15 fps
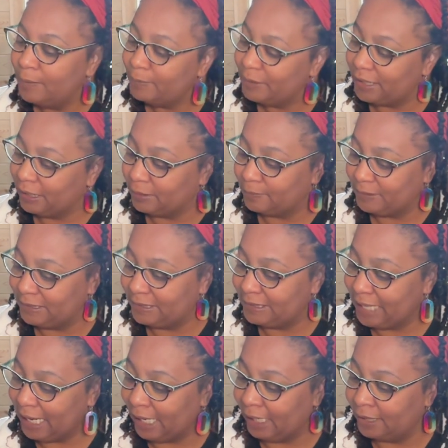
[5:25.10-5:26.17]
Penelope's
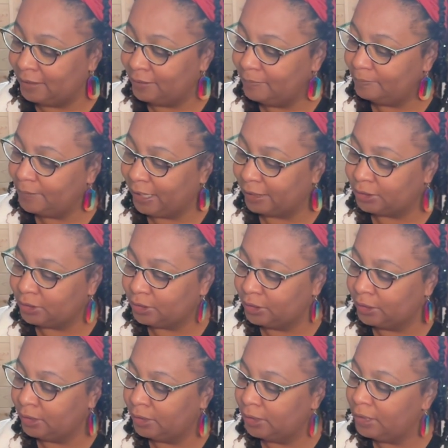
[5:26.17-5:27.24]
dad packed
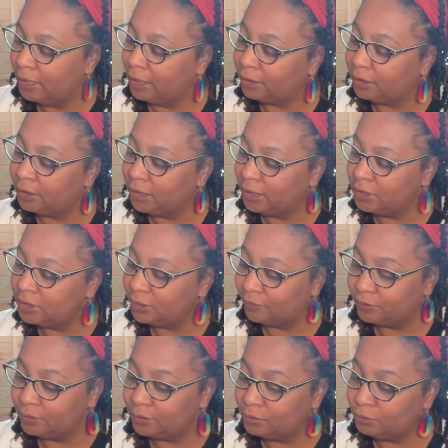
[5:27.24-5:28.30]
her a lunch of
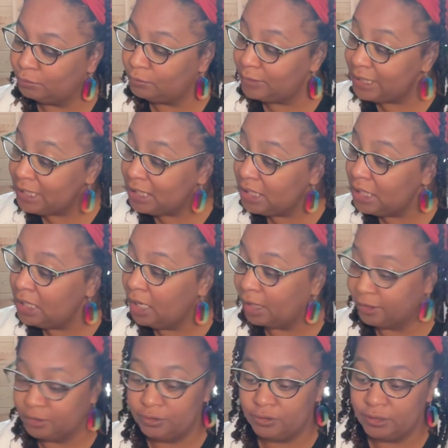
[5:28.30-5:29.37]

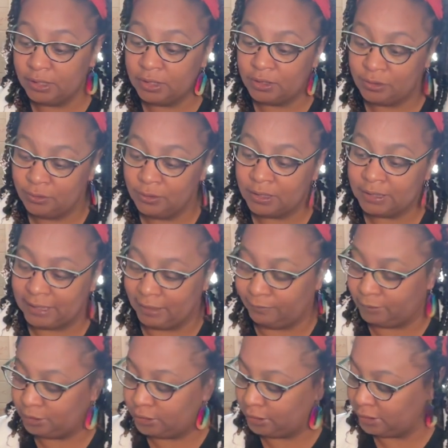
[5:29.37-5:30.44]
300 tuna
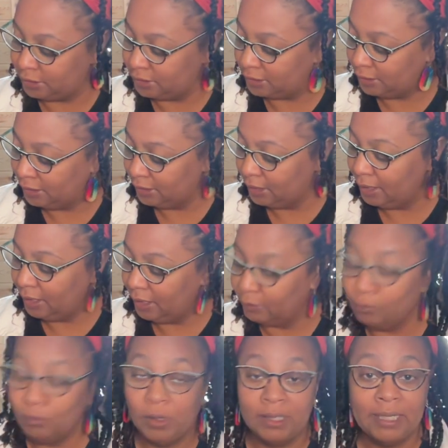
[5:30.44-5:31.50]
sandwiches
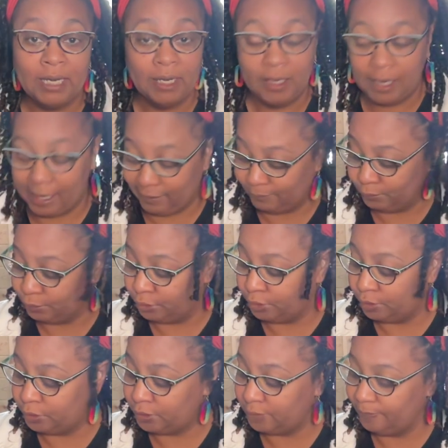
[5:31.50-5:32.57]
and 1 apple
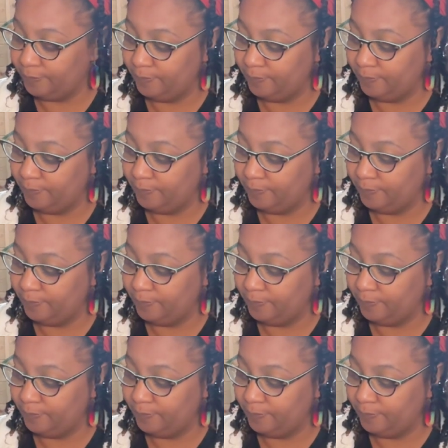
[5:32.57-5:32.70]
juice.